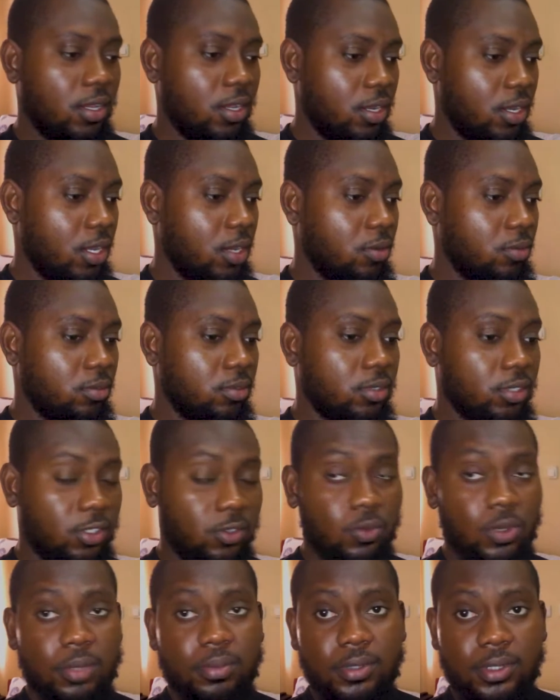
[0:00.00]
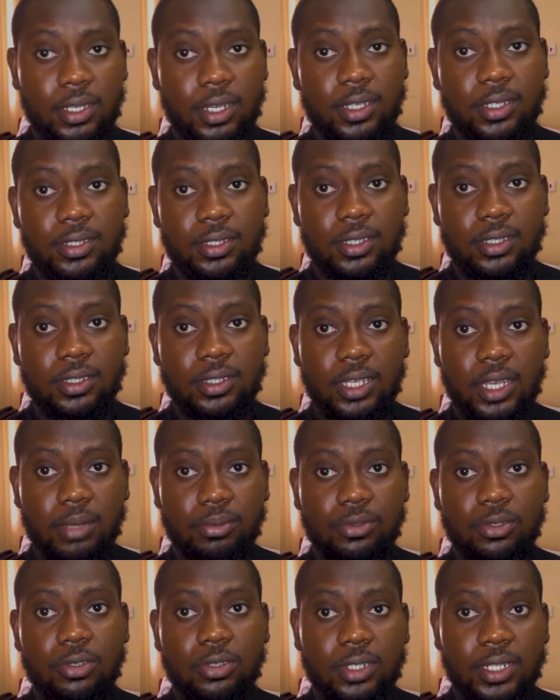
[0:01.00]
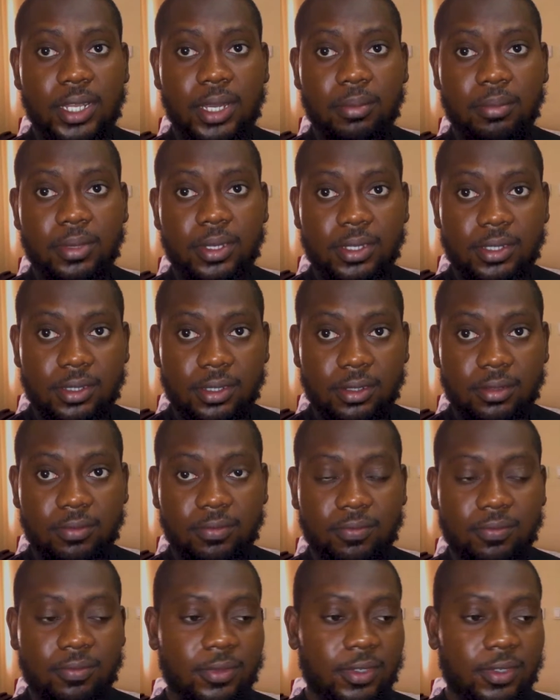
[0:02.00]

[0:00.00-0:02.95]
Now, this website is absolutely amazing.